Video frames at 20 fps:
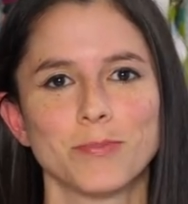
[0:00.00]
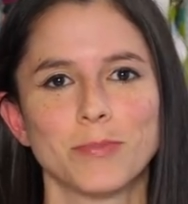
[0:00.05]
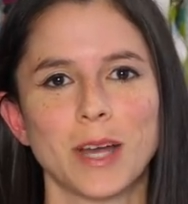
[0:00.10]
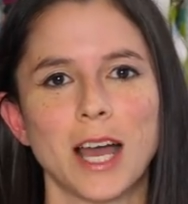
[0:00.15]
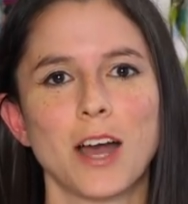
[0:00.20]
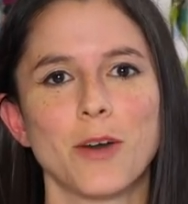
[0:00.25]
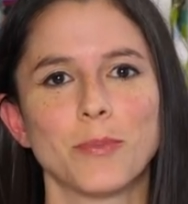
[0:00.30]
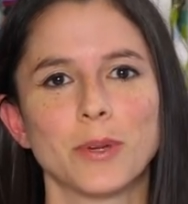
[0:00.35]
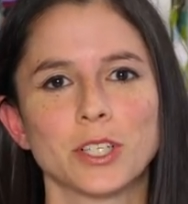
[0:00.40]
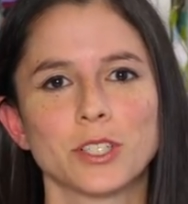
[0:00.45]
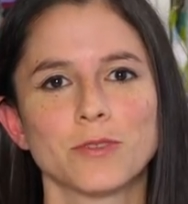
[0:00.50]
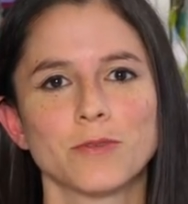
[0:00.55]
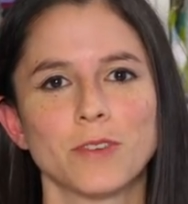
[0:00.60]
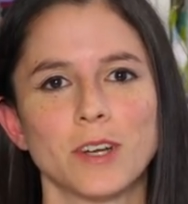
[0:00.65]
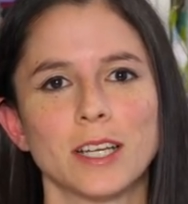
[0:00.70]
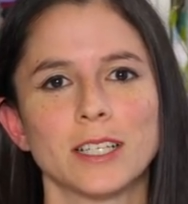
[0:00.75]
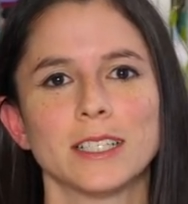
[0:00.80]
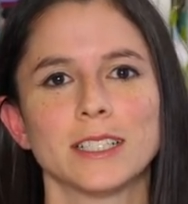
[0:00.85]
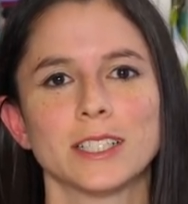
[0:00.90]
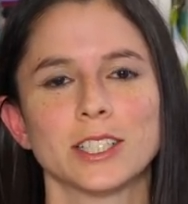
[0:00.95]
how much
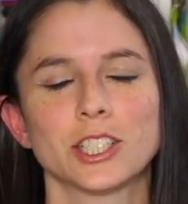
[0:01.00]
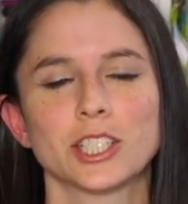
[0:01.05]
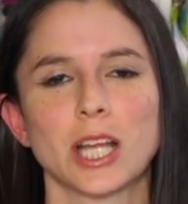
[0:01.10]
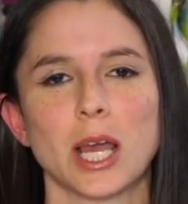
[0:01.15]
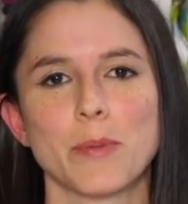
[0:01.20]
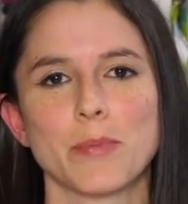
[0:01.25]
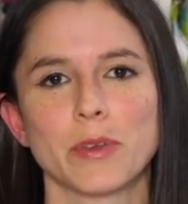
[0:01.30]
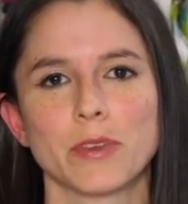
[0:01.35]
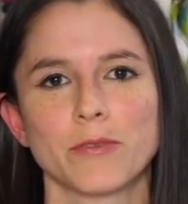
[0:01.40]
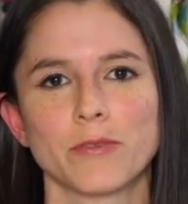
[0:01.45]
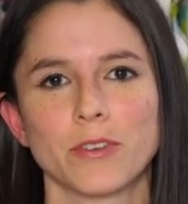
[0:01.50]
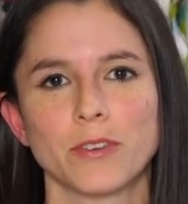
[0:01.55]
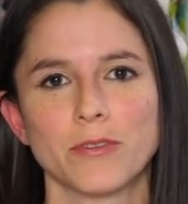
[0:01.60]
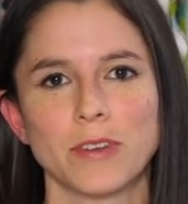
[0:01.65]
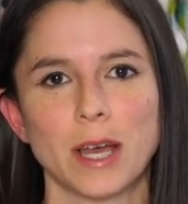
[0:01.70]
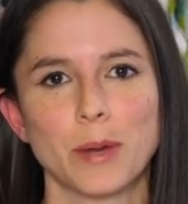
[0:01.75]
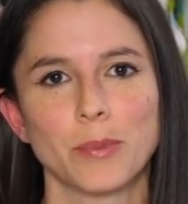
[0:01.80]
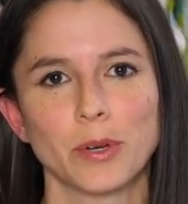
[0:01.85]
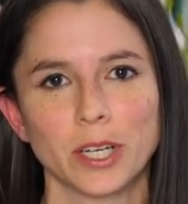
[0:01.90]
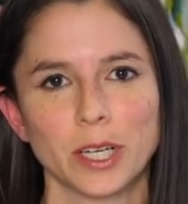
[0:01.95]
fun it is shopping for
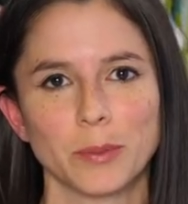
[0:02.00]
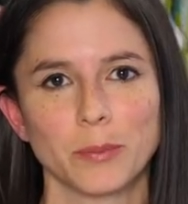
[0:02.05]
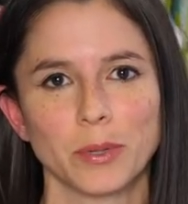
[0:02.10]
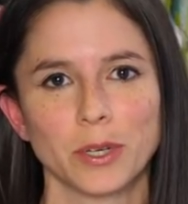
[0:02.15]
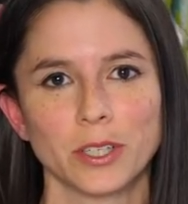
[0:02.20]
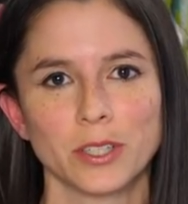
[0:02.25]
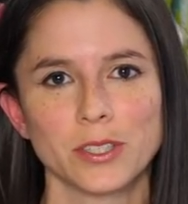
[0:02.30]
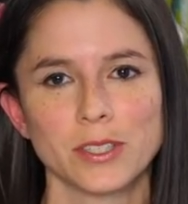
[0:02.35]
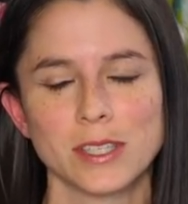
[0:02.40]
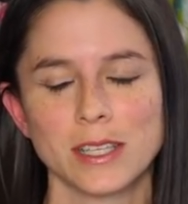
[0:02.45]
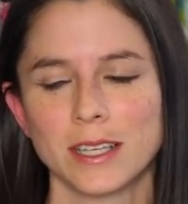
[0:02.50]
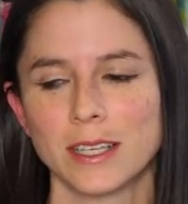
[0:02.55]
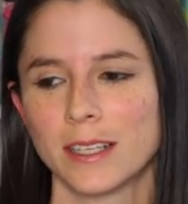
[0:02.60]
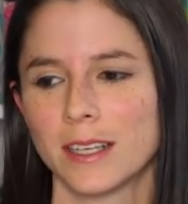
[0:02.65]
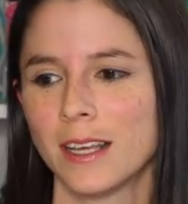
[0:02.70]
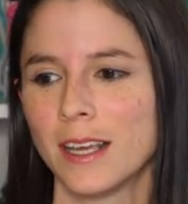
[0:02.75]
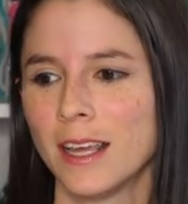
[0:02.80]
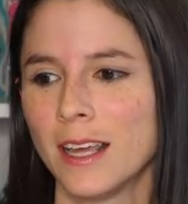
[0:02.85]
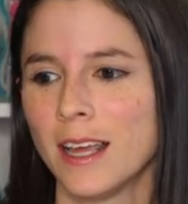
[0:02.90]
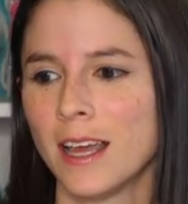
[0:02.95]
fabric in person.